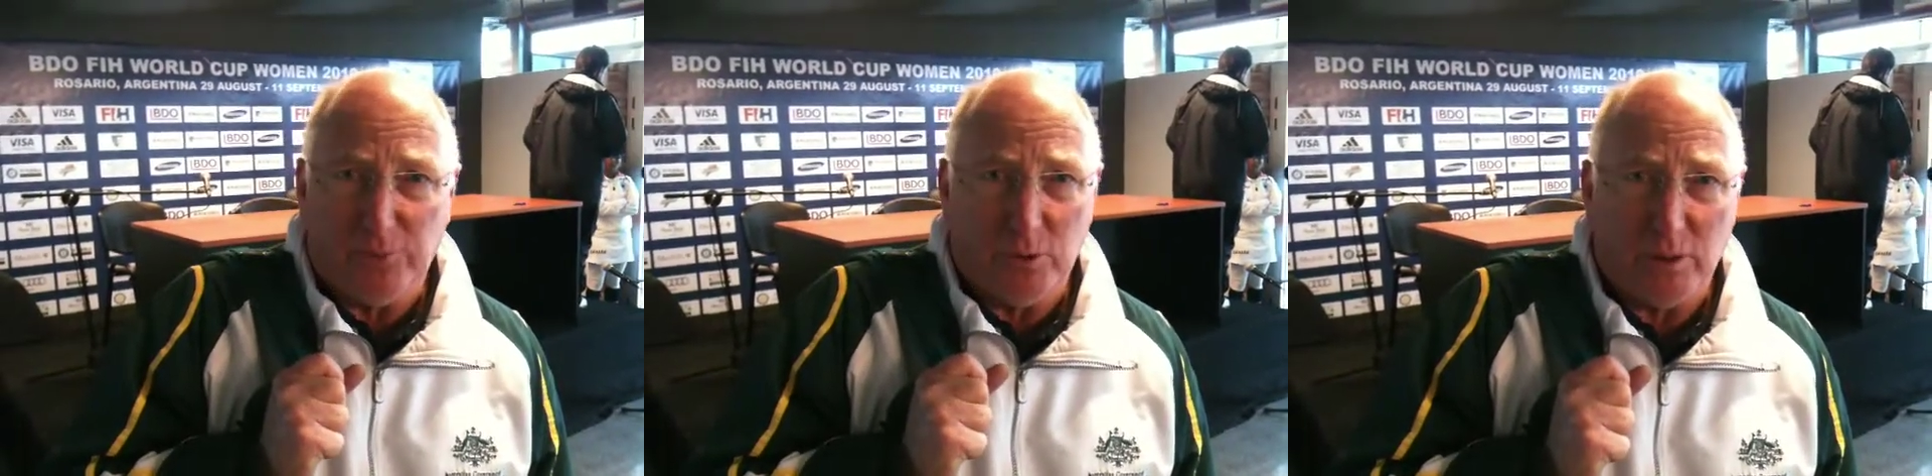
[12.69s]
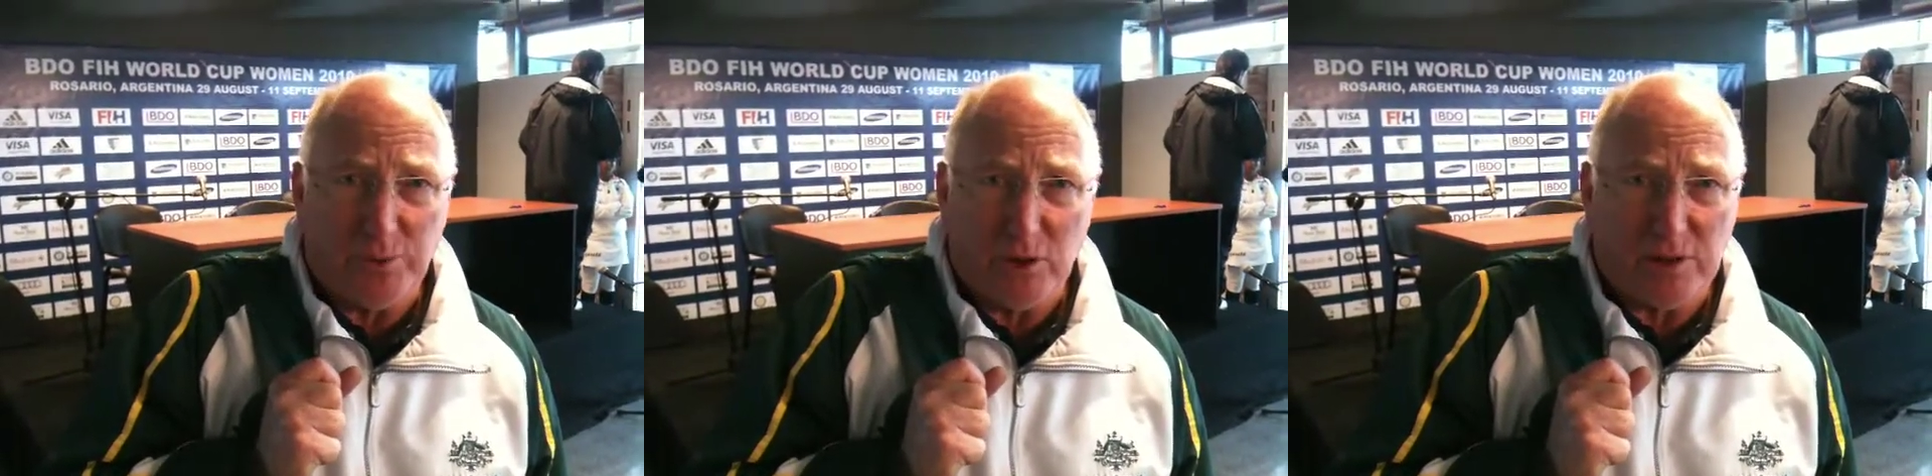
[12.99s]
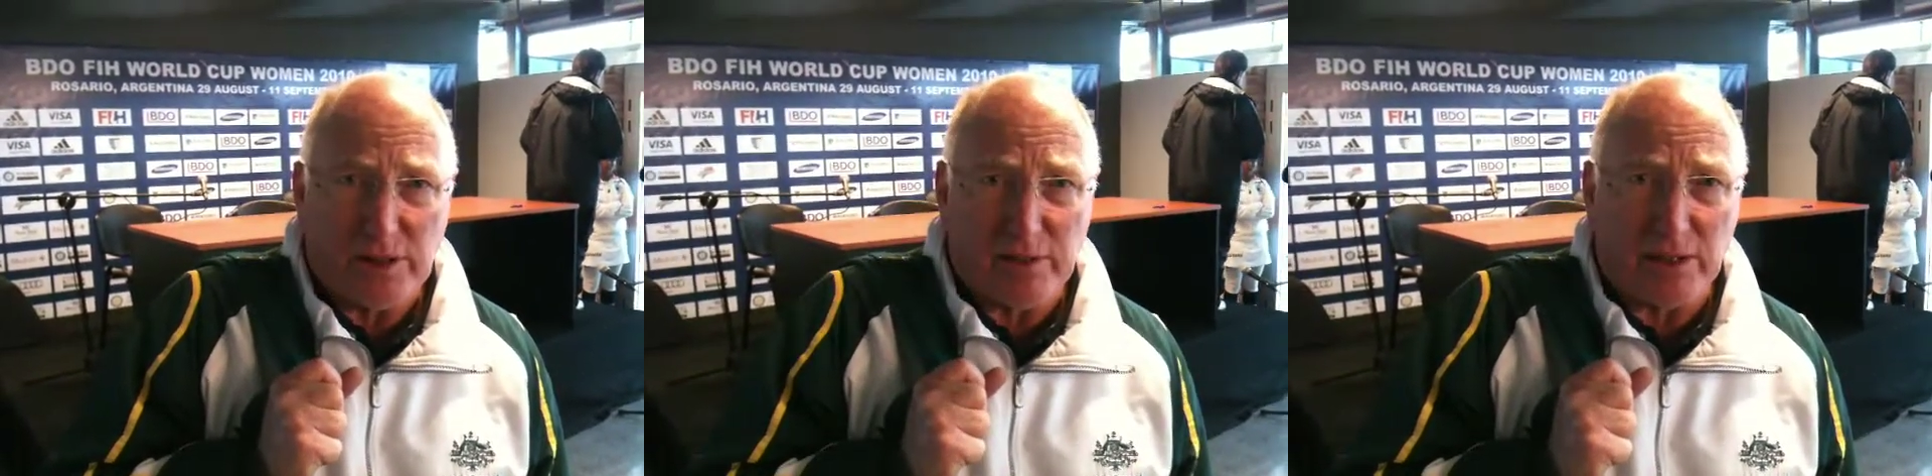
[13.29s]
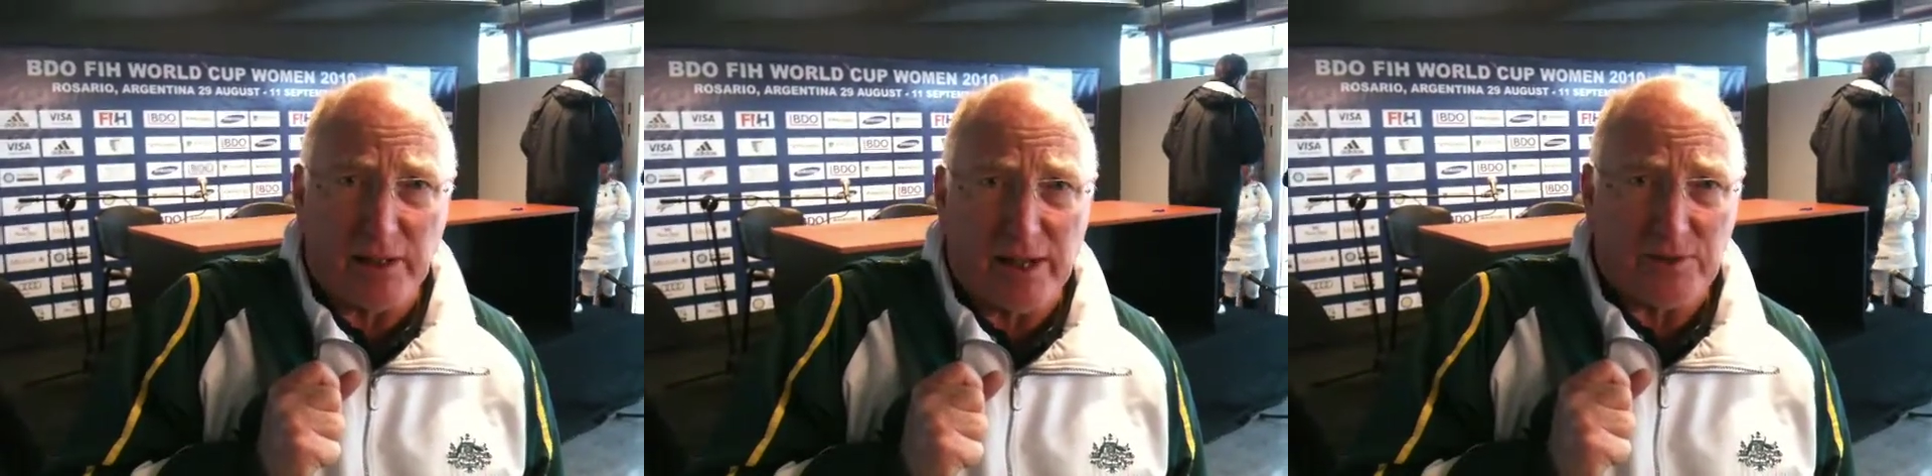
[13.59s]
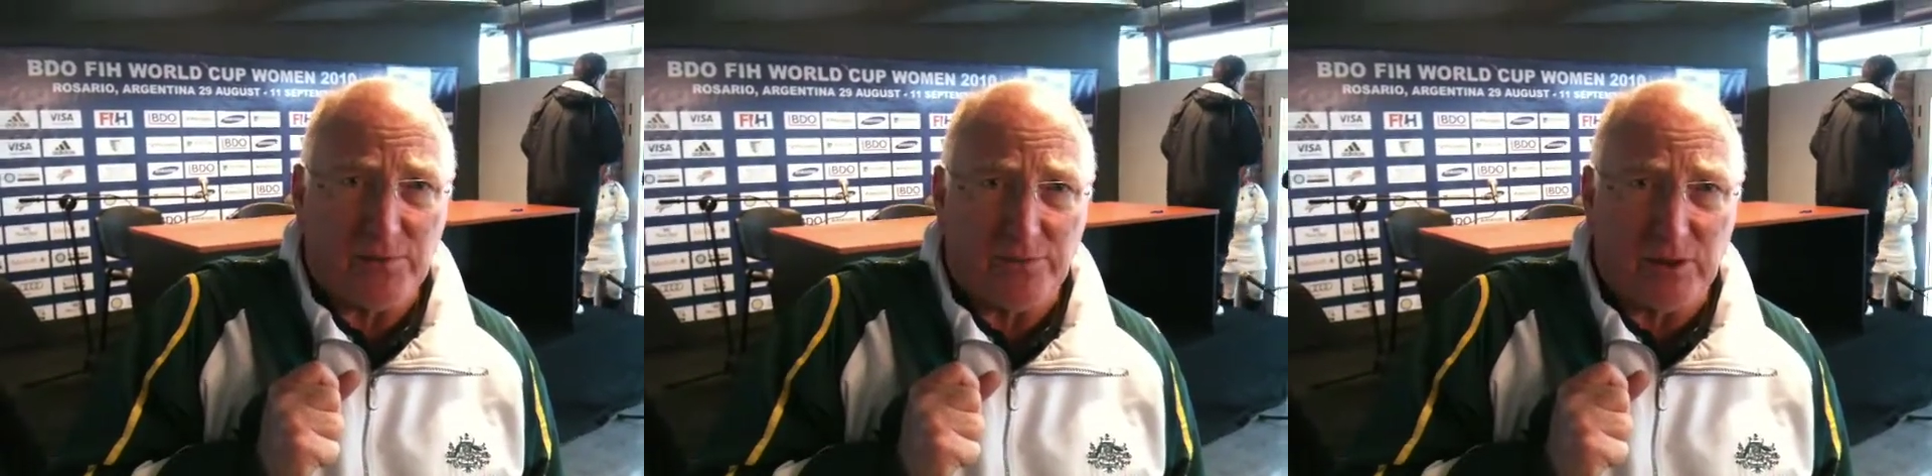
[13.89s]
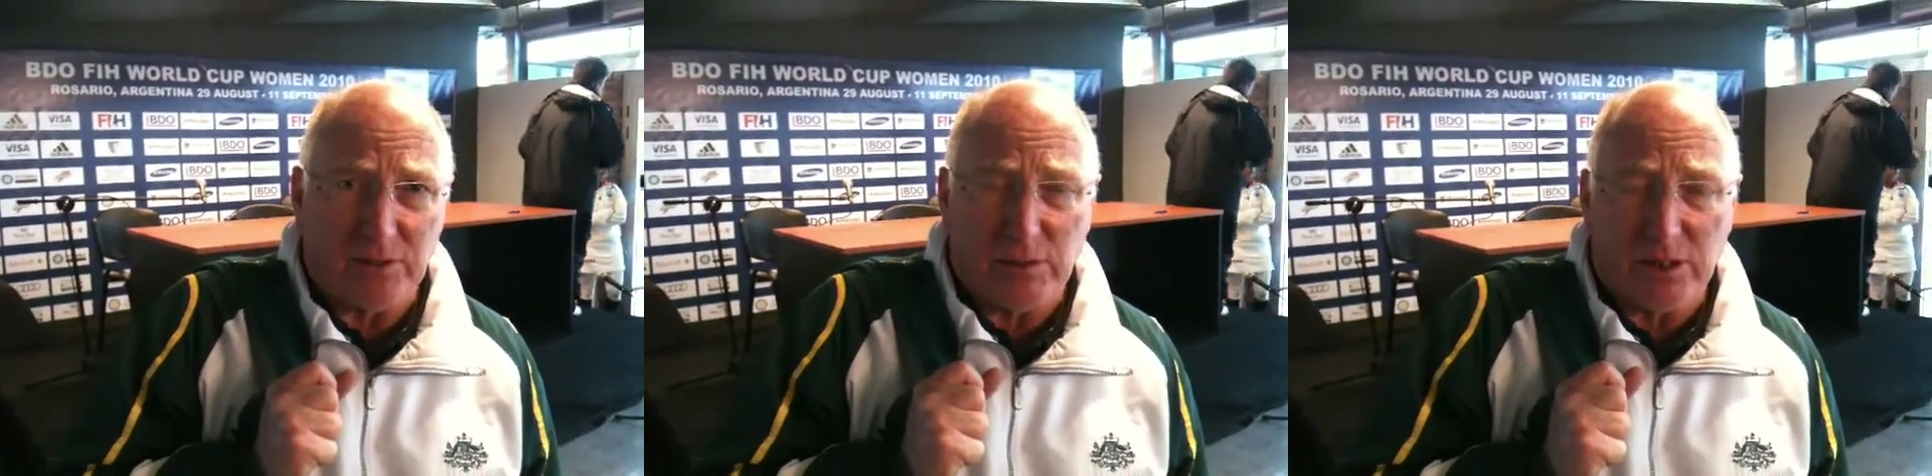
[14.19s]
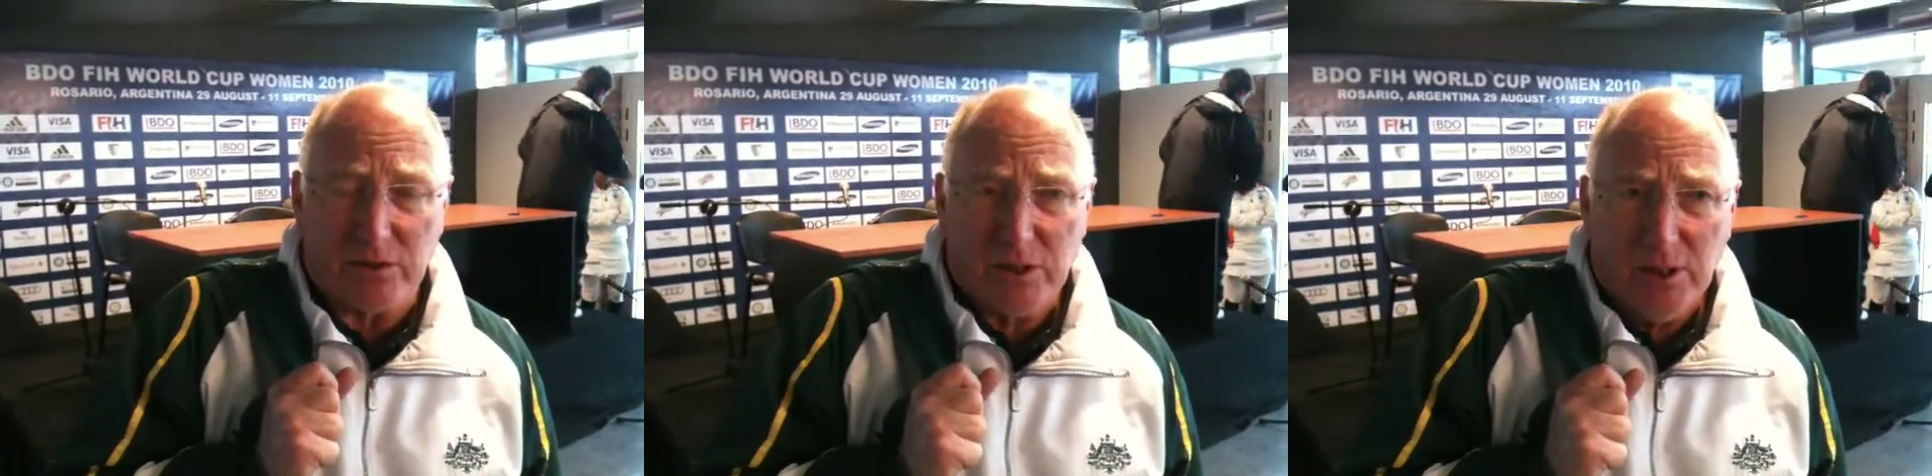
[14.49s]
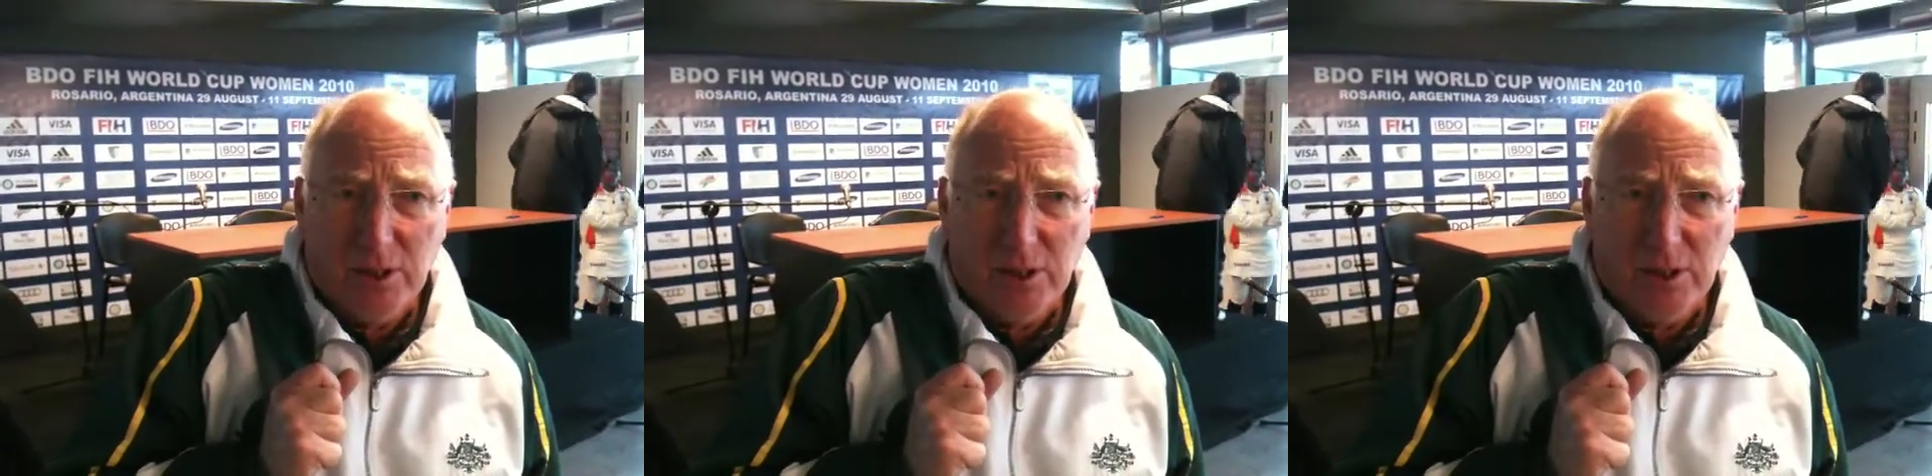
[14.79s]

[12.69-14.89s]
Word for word: four opportunities I think in the last 15 minutes.